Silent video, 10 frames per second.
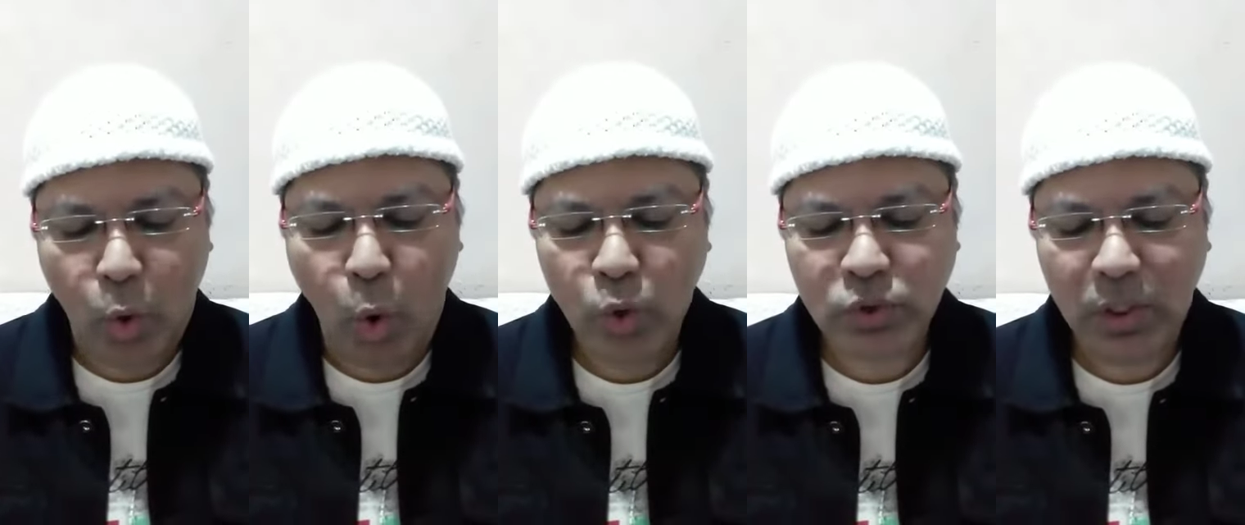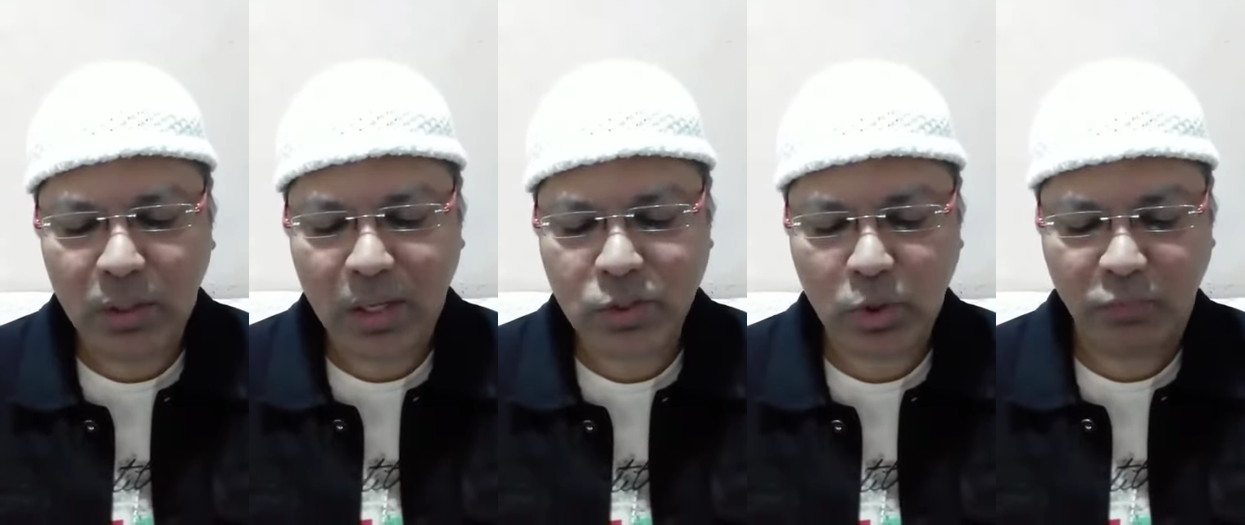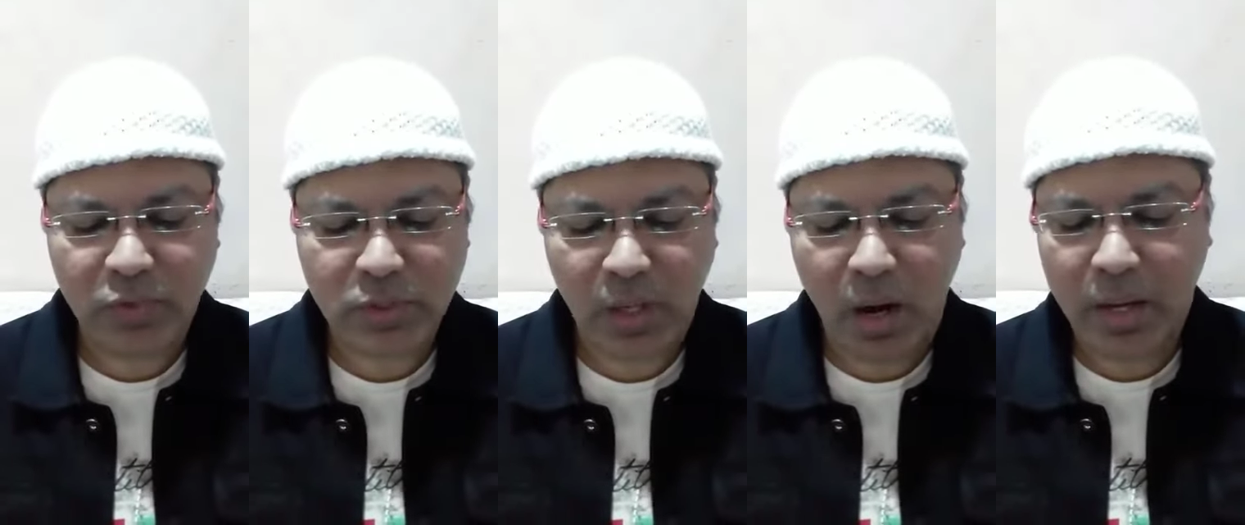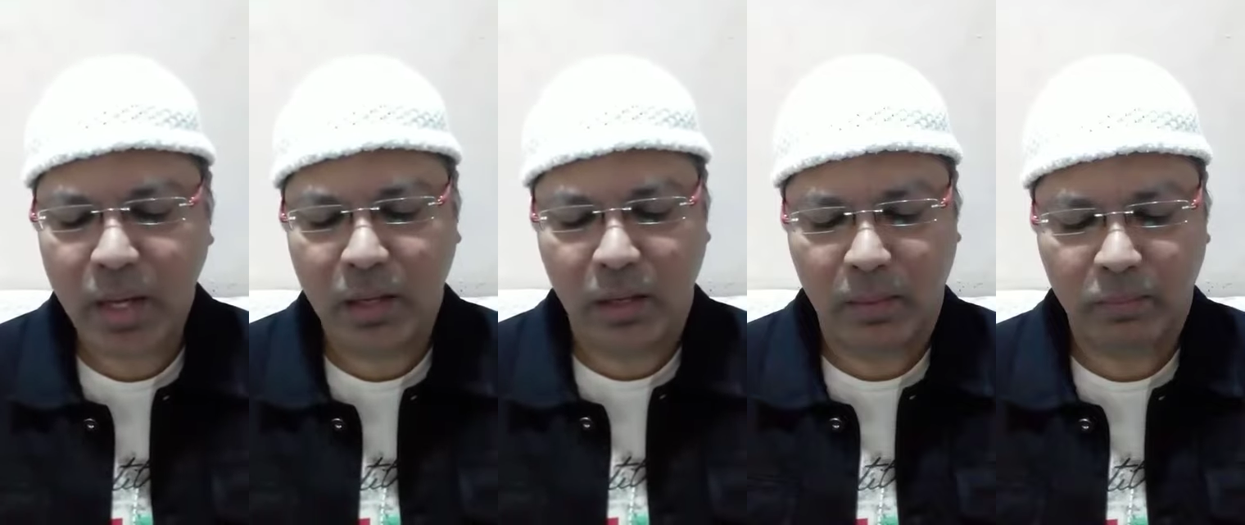O children of
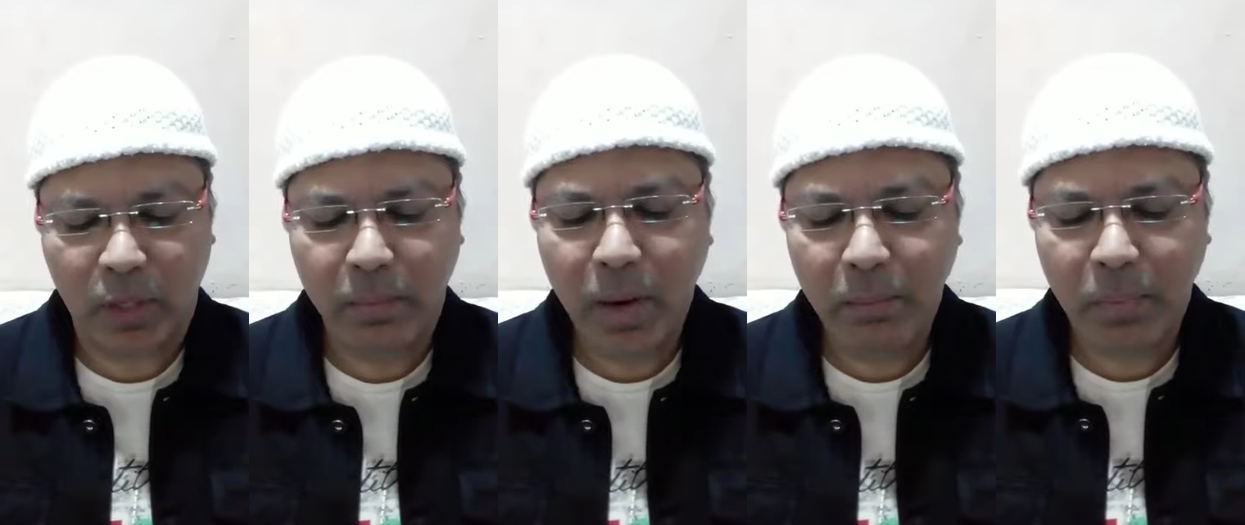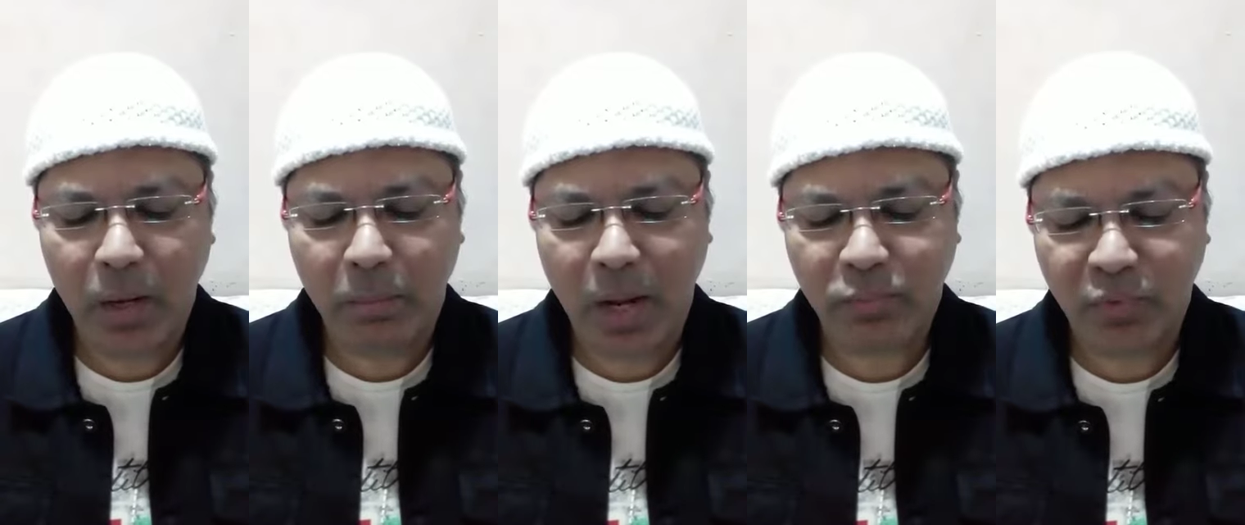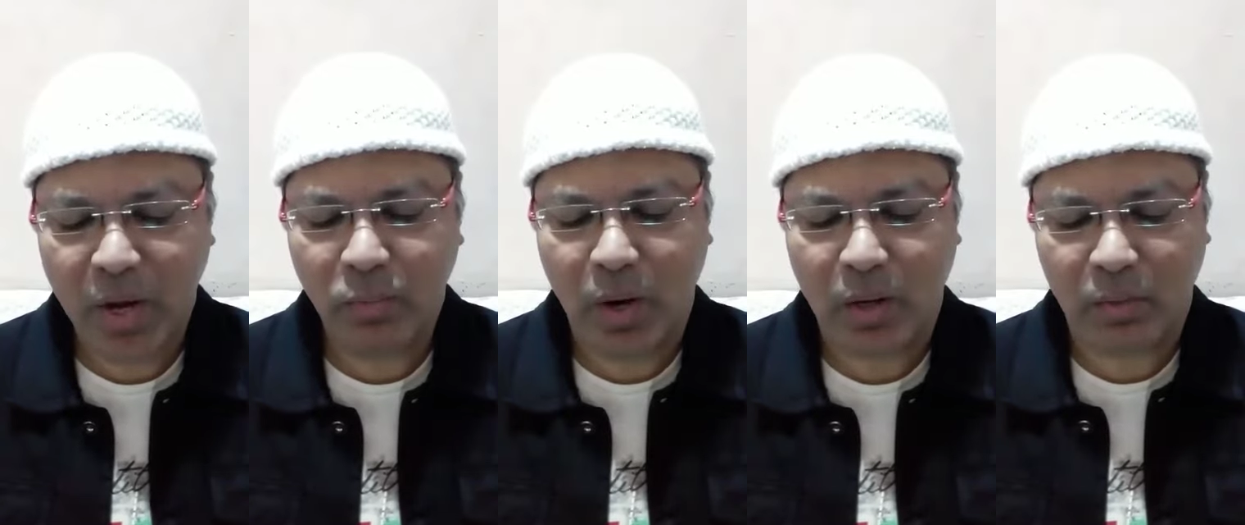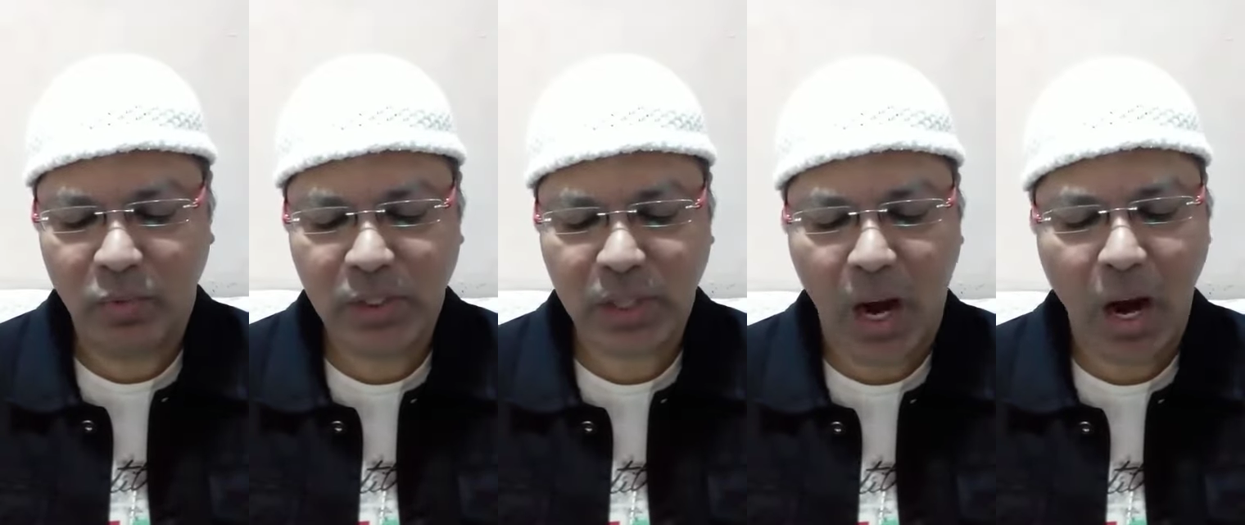Israel, remember my favor
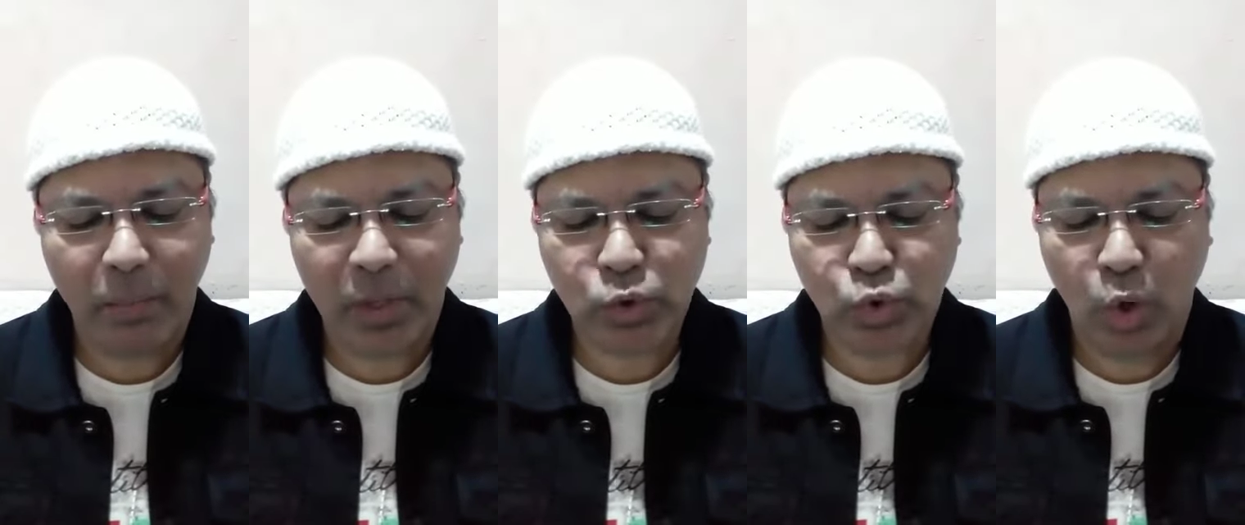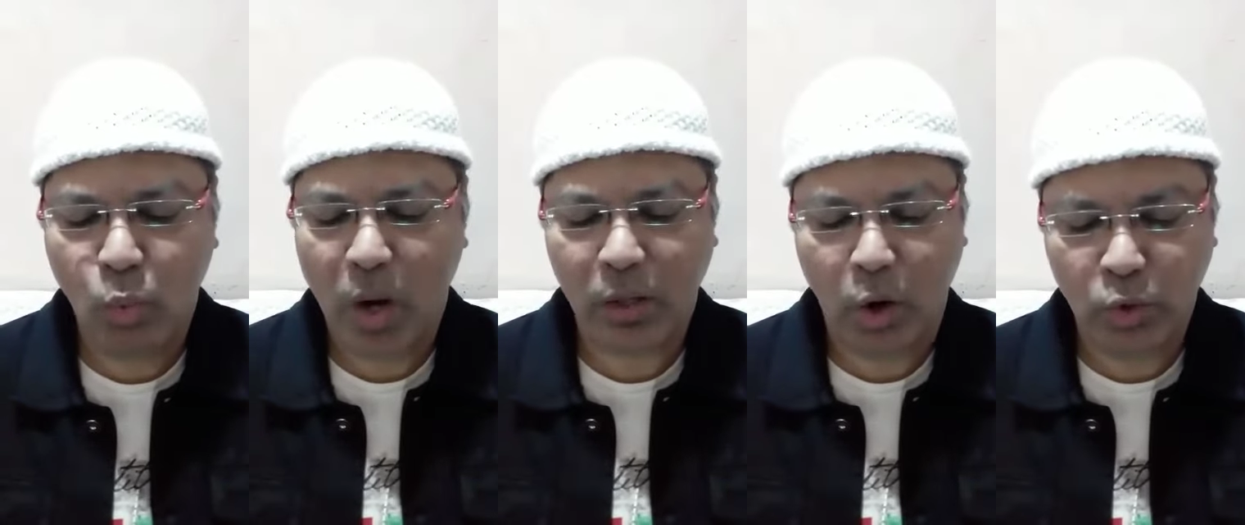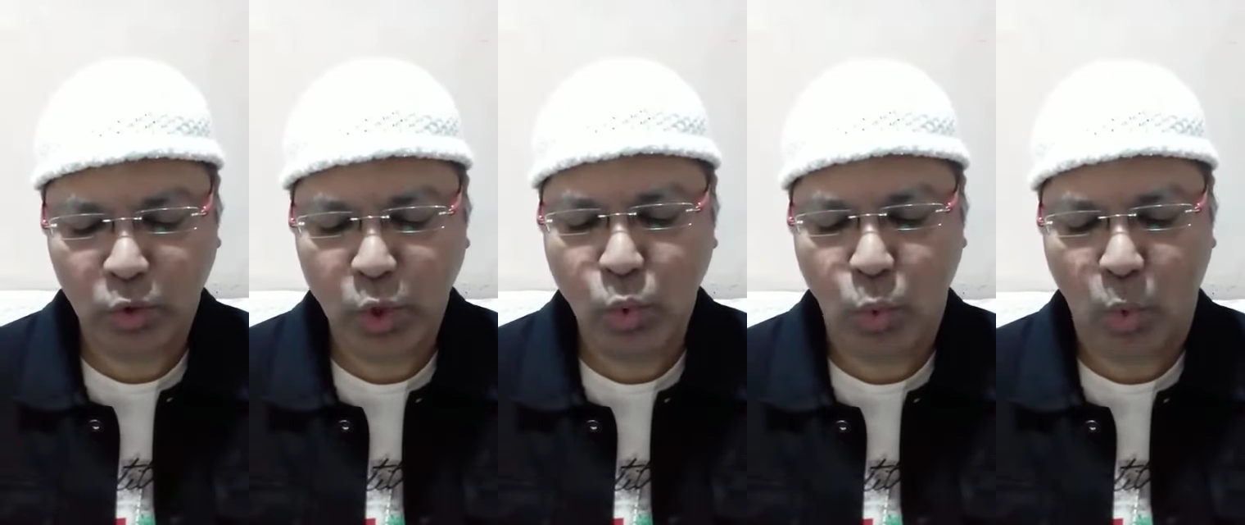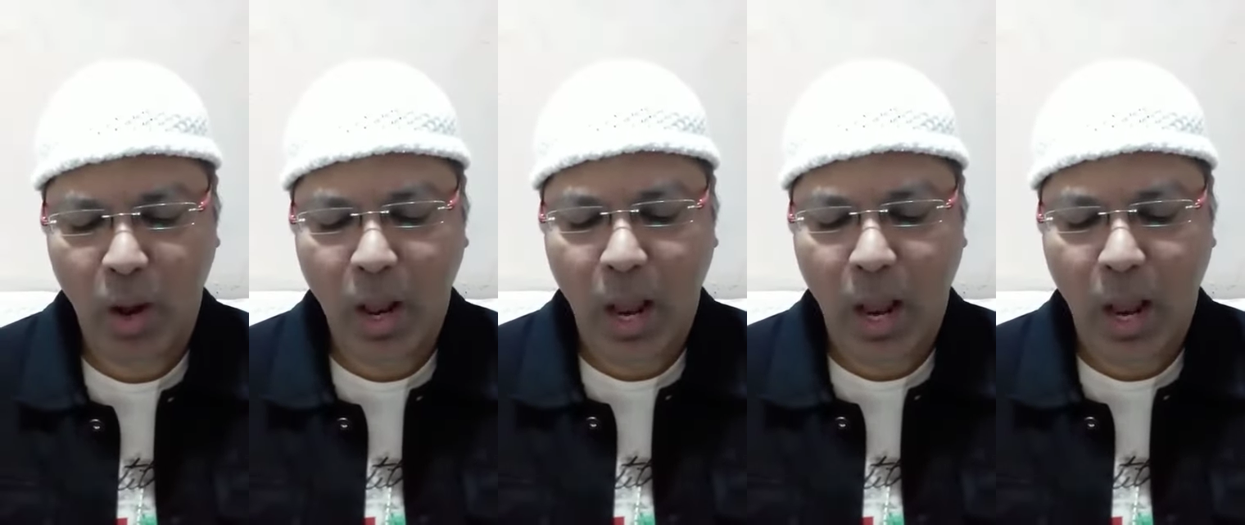which I bestow on you,